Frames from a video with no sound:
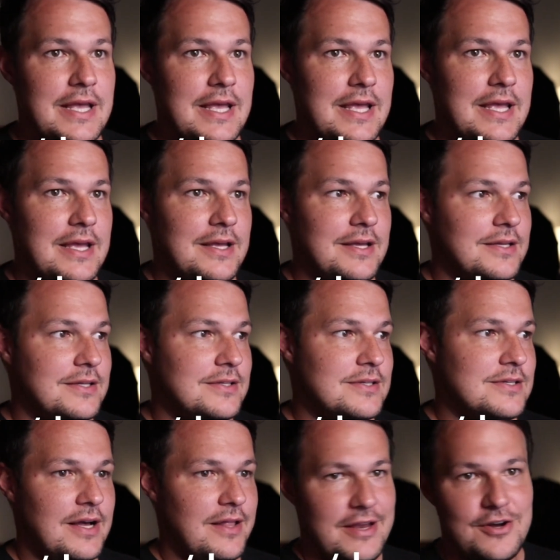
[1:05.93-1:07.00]
And
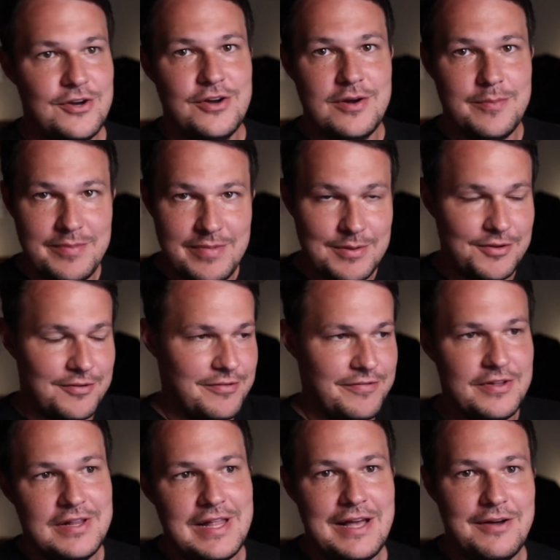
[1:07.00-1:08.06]
there you're going to be able to
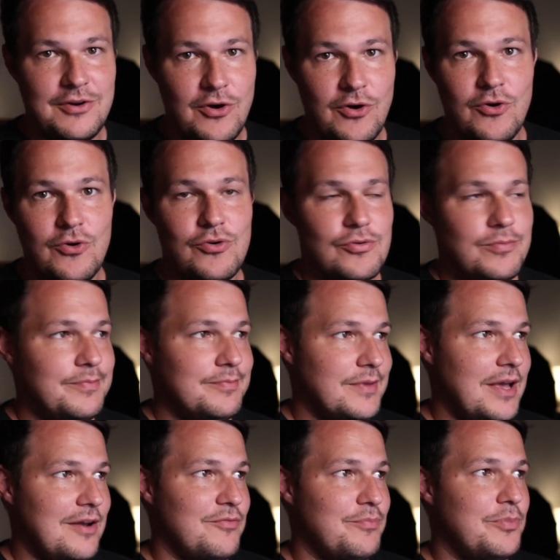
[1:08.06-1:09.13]
fill out a whole
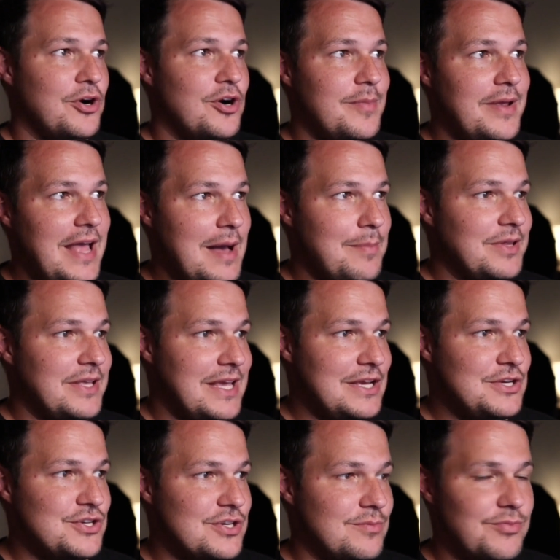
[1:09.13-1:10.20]
kind of permit
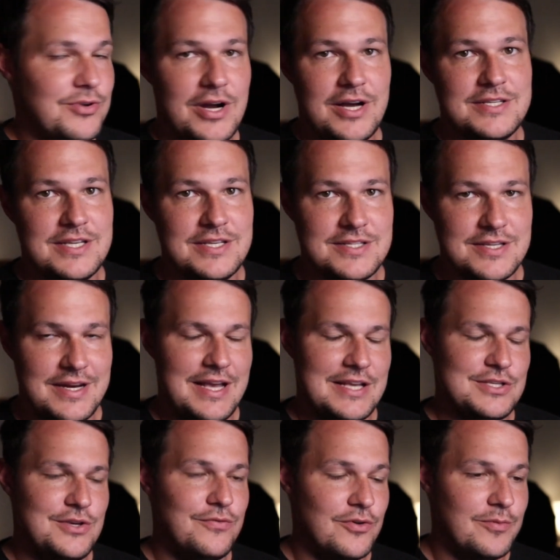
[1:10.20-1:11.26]
application process. It's going to
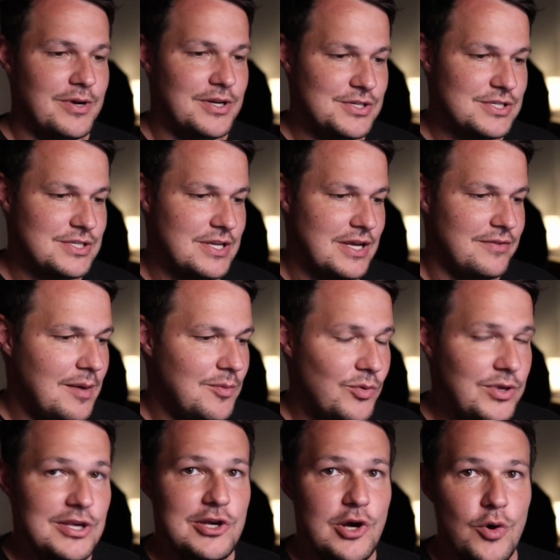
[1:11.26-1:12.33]
ask you for a bunch of stuff, but we
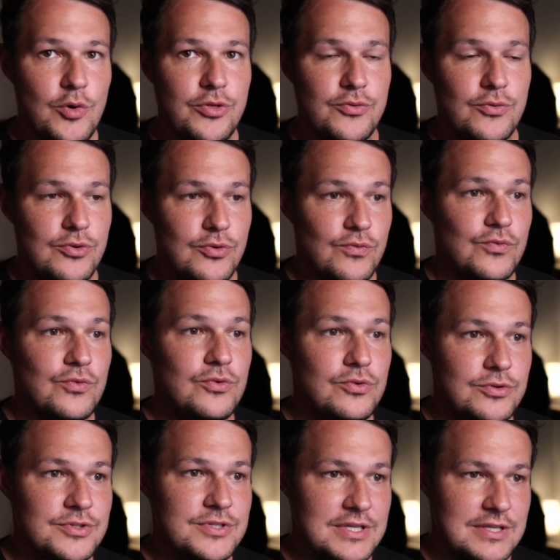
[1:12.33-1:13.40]
can go through the
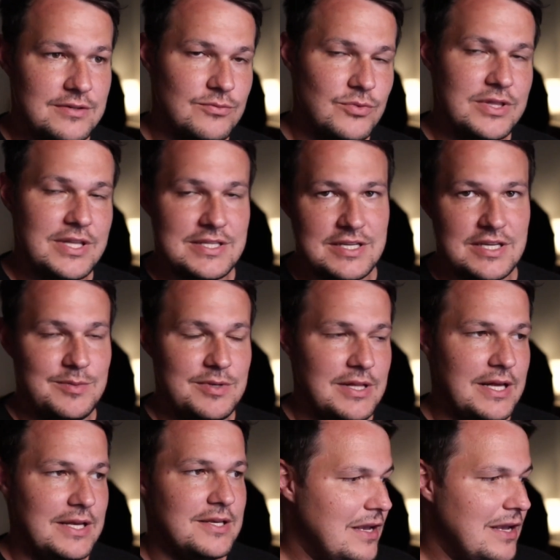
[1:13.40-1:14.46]
rules and what that's going to be
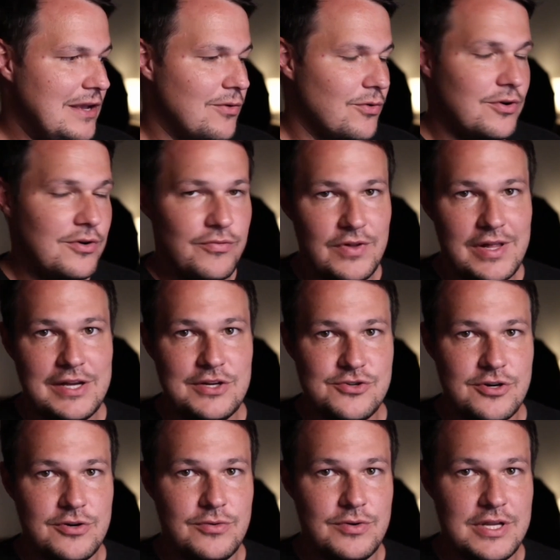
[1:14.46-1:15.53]
like. In order to fly a
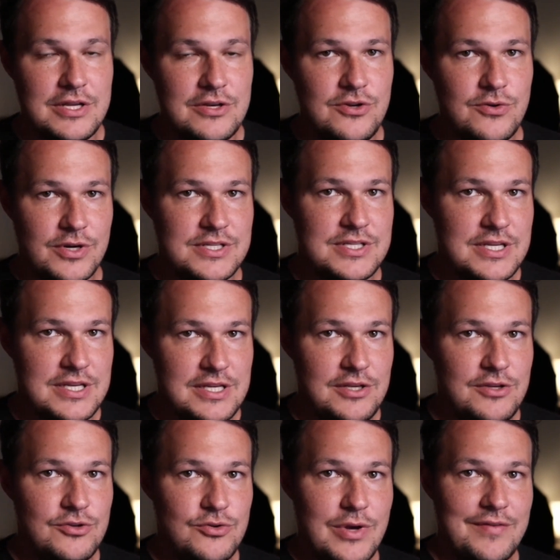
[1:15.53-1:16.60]
drone in New York City,
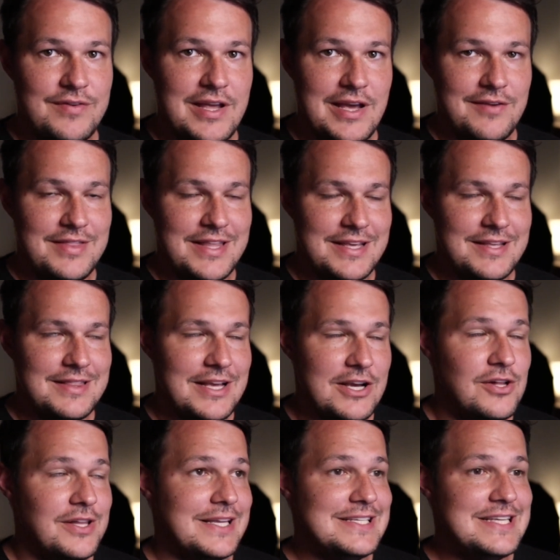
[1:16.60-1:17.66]
you do have to have, they, they
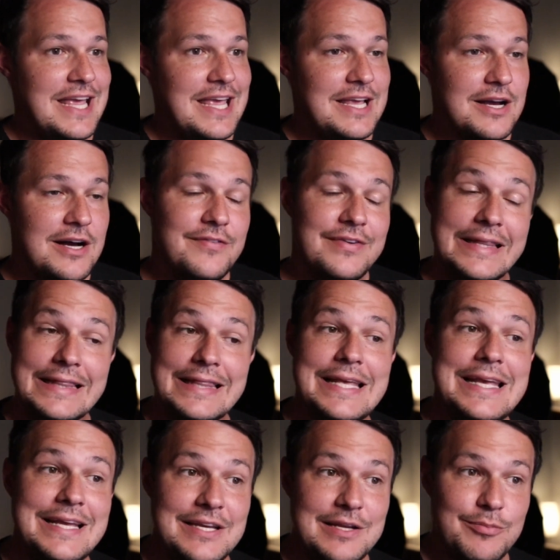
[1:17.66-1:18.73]
call it a takeoff and
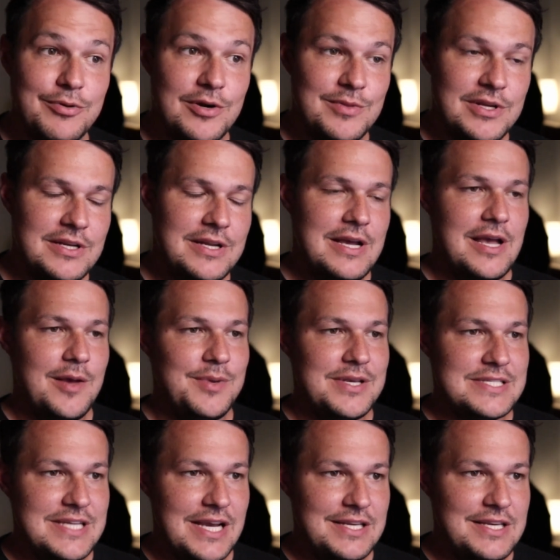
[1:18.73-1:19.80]
landing permit because
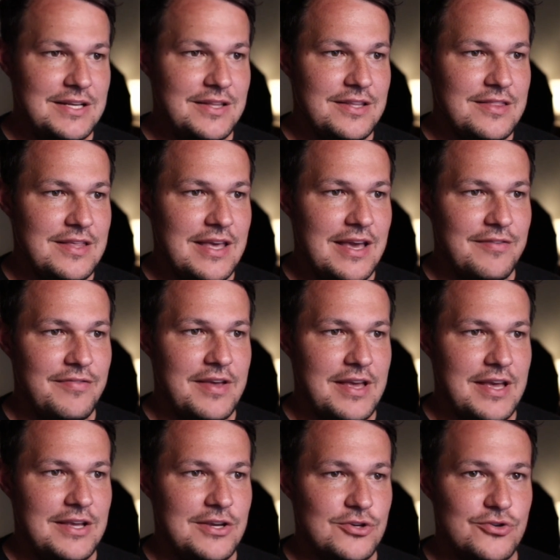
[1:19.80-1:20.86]
technically the
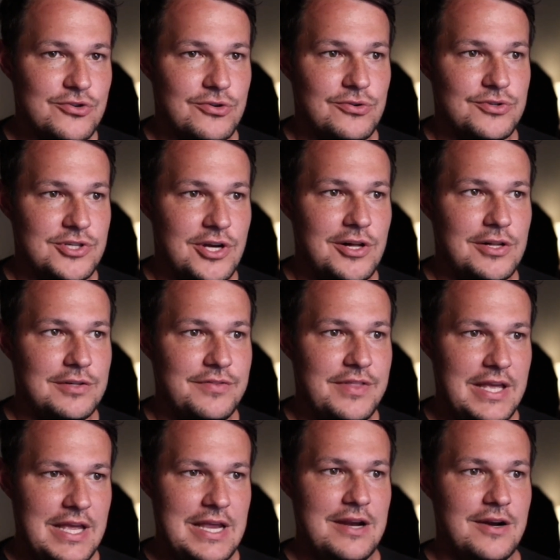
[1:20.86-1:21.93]
FAA controls all of
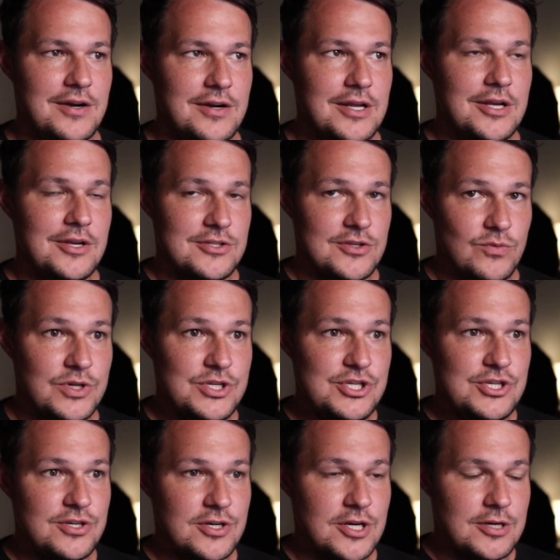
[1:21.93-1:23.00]
the air. So once
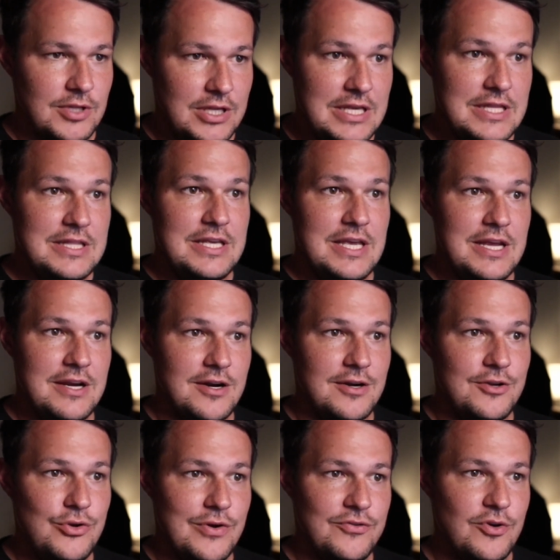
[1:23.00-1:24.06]
you're in the air,
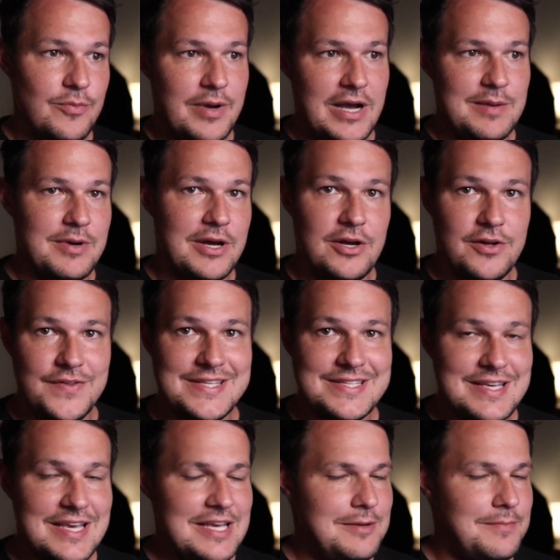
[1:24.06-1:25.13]
you have to abide by all the
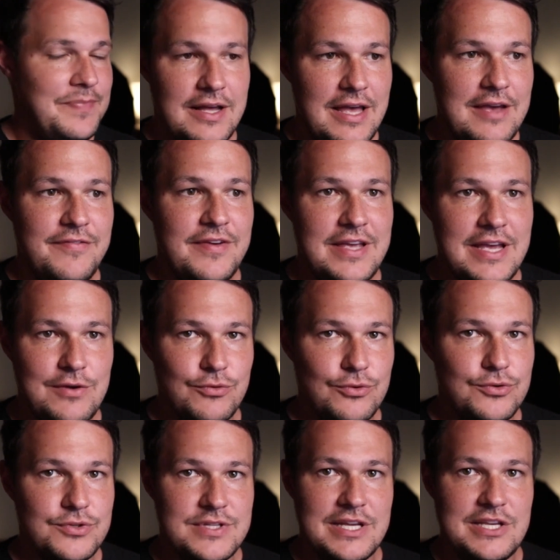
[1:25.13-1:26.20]
same FAA
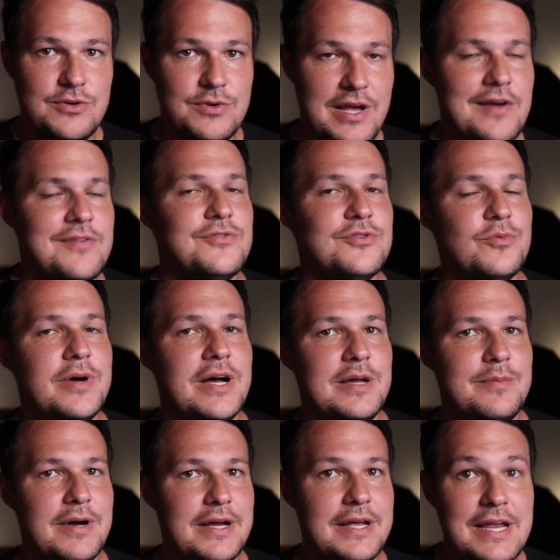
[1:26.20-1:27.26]
rules that you would have to abide
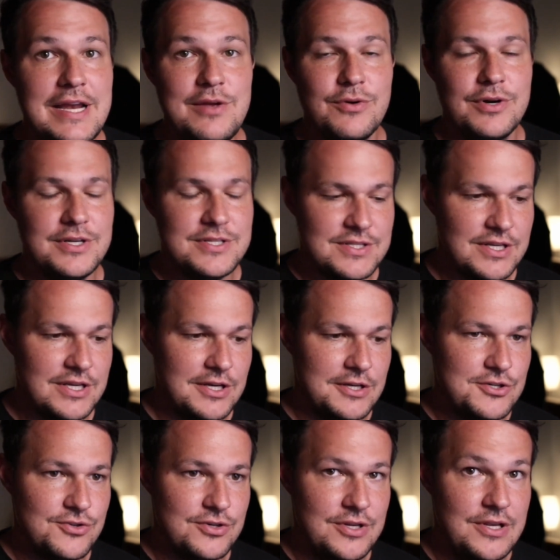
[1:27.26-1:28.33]
by anywhere else in the
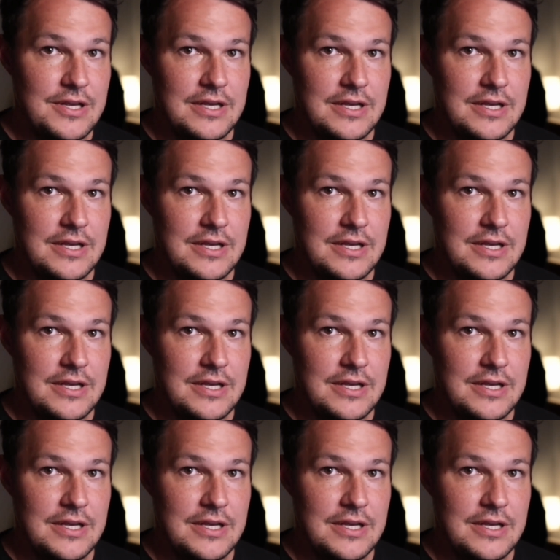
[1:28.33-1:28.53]
country.